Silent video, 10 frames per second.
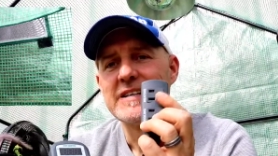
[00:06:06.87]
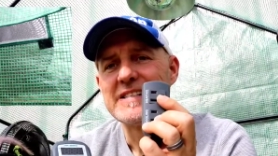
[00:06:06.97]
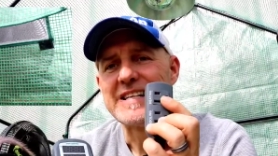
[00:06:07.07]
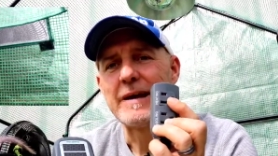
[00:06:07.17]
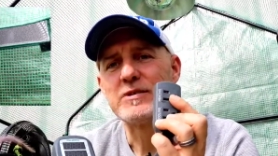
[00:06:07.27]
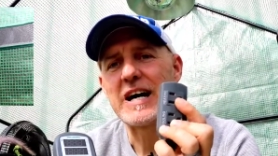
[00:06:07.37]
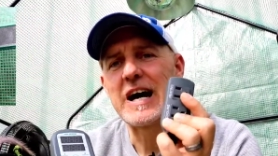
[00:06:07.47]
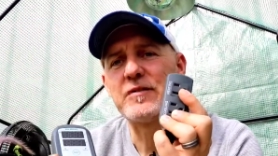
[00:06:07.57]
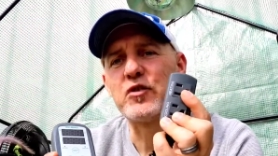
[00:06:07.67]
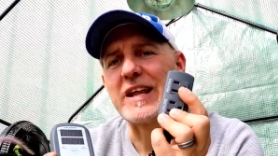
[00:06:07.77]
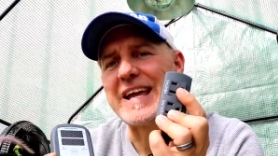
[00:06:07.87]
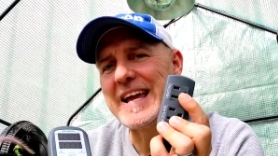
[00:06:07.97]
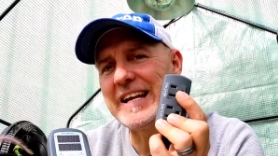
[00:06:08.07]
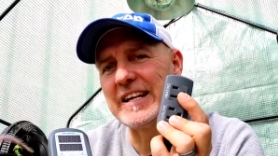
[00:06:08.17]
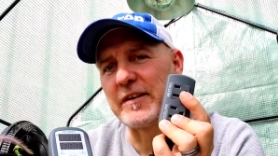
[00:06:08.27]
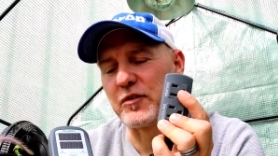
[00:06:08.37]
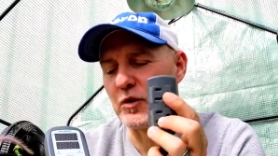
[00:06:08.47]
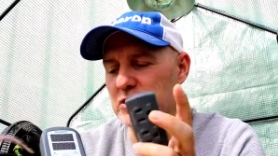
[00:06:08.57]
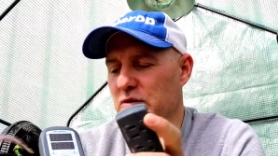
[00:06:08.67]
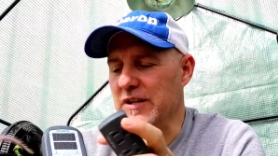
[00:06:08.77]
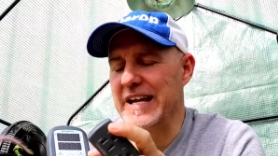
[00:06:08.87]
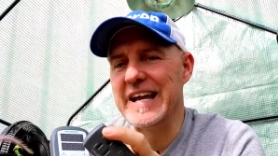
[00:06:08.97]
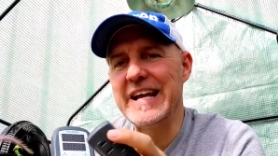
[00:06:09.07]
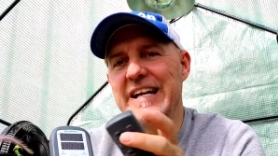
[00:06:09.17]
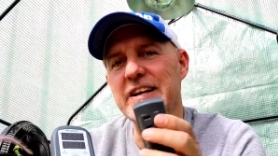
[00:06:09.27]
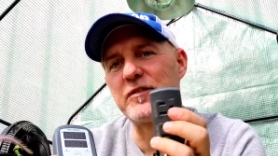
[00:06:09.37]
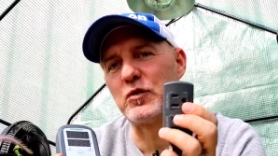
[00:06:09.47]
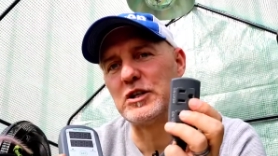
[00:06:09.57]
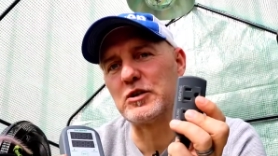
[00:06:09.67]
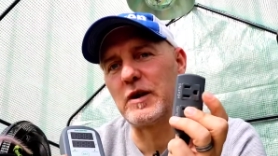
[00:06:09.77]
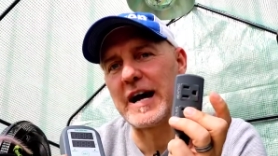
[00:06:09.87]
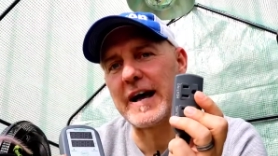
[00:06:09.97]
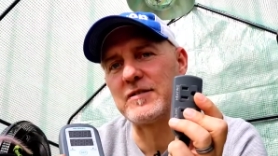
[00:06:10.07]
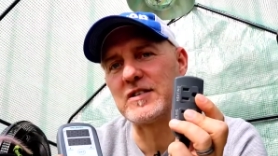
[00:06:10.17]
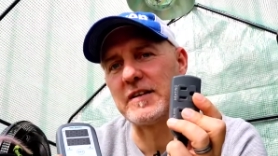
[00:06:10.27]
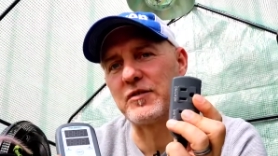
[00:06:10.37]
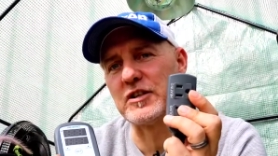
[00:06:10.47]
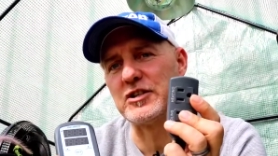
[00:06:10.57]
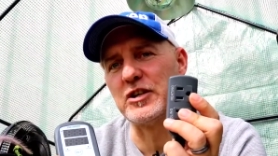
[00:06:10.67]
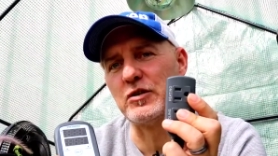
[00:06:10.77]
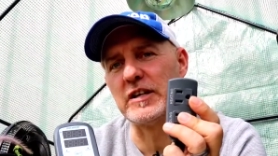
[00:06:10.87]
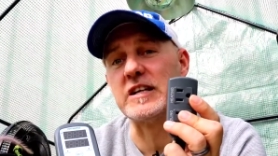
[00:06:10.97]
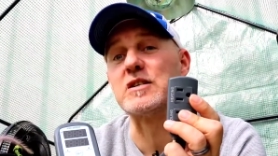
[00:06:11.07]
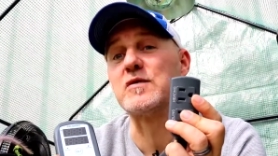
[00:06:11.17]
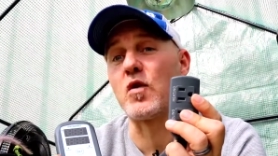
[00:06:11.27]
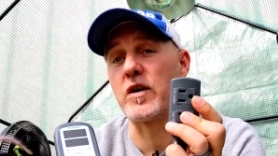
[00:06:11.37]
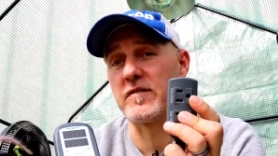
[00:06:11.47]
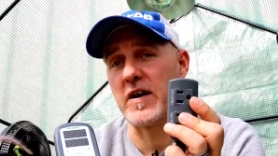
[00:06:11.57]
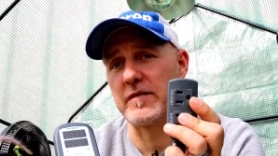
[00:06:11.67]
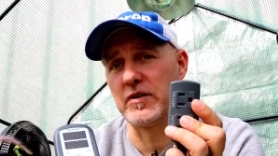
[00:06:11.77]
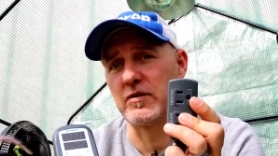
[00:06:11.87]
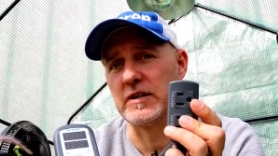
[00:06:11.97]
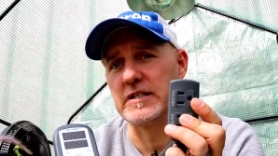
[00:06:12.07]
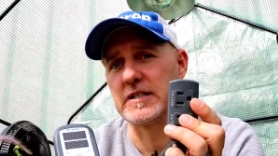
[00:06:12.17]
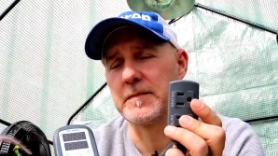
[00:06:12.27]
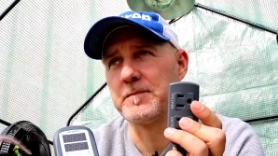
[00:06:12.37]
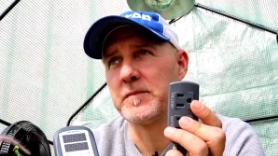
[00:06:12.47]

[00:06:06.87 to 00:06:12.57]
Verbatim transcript: Same side for the heating differential. The heating differential I have set for this unit is 45 degrees.